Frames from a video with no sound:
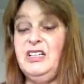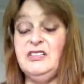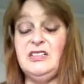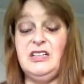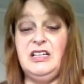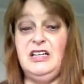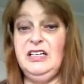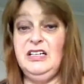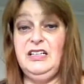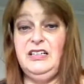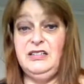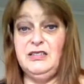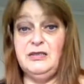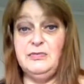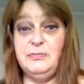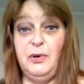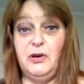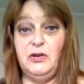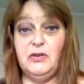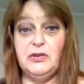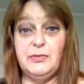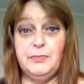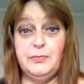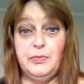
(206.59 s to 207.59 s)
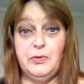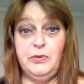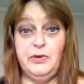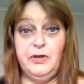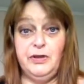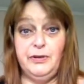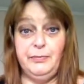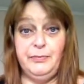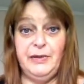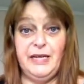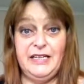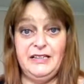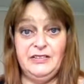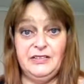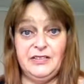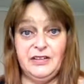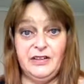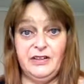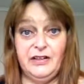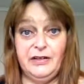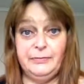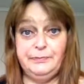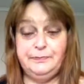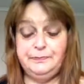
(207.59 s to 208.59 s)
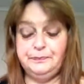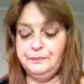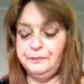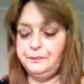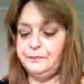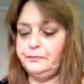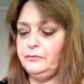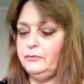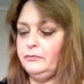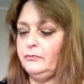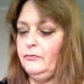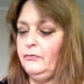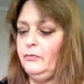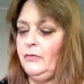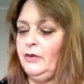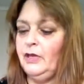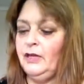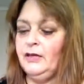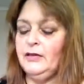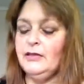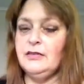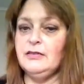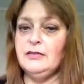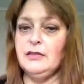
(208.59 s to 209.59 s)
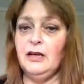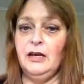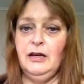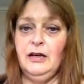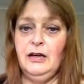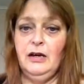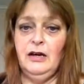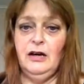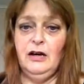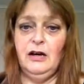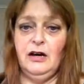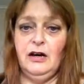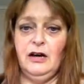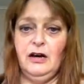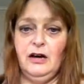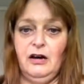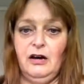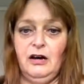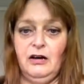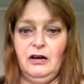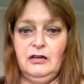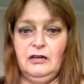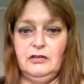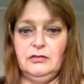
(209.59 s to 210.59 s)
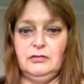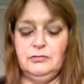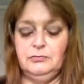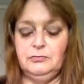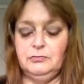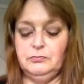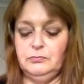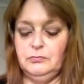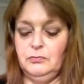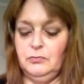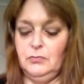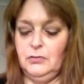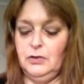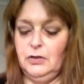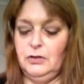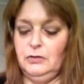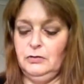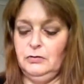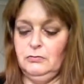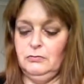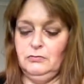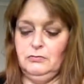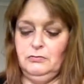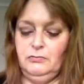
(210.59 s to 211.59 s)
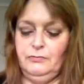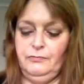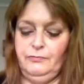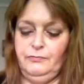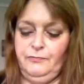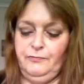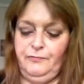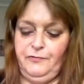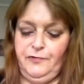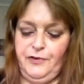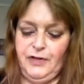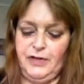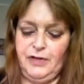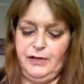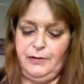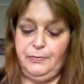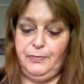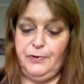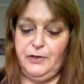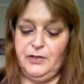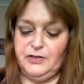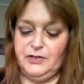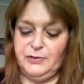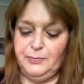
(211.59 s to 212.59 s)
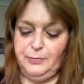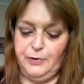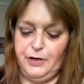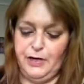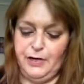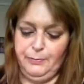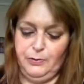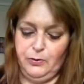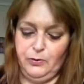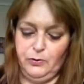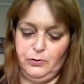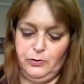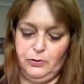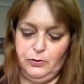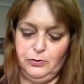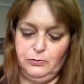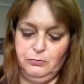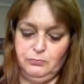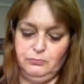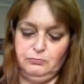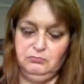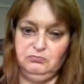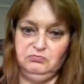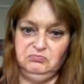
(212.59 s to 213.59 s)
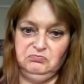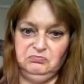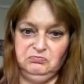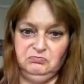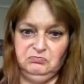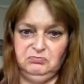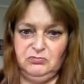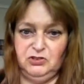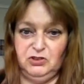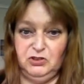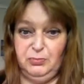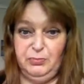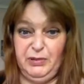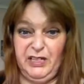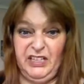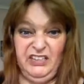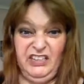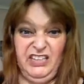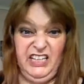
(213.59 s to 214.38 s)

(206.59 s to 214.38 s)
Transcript: clean as possible in the meantime is I'll fill up a spray bottle to about